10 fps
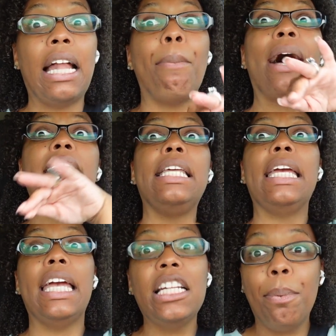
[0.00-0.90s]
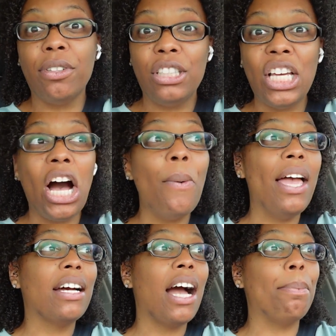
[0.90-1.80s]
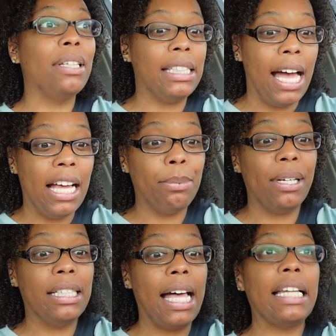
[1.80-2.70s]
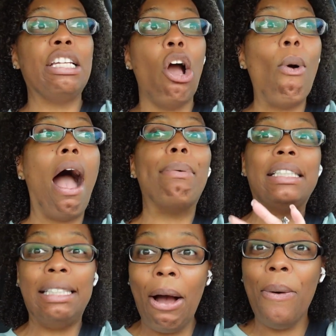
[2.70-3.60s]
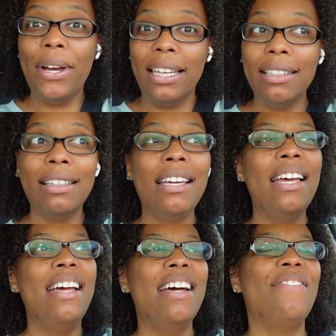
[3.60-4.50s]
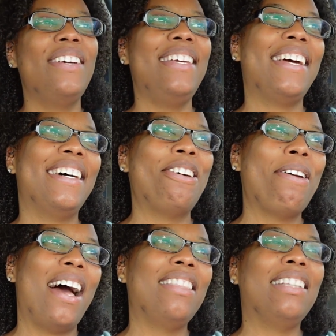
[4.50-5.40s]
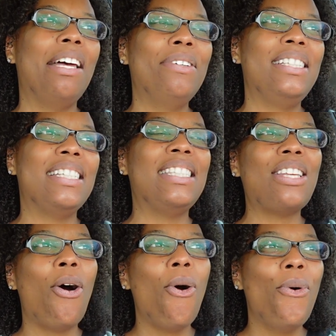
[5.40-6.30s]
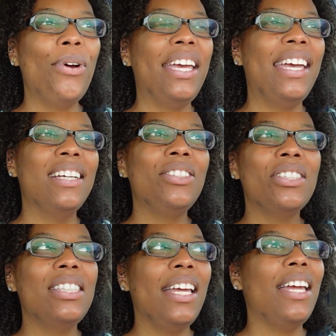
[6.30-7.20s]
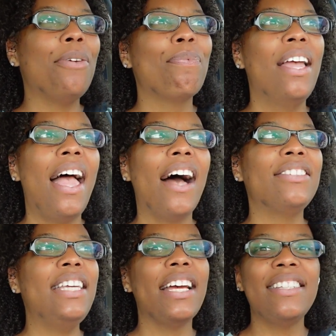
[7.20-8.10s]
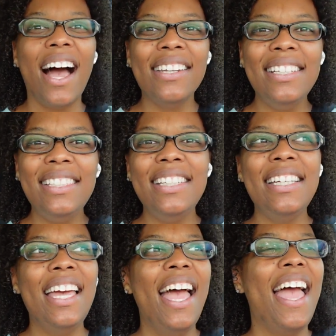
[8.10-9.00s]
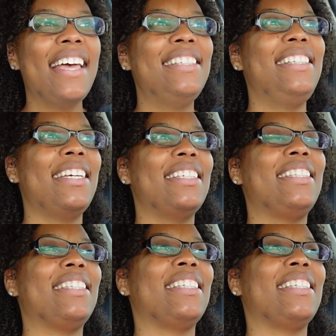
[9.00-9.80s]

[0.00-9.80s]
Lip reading: I probably did end up on the tollway a couple of times because I didn't know what I was doing. But yeah, I thought that was just so interesting how technology has just,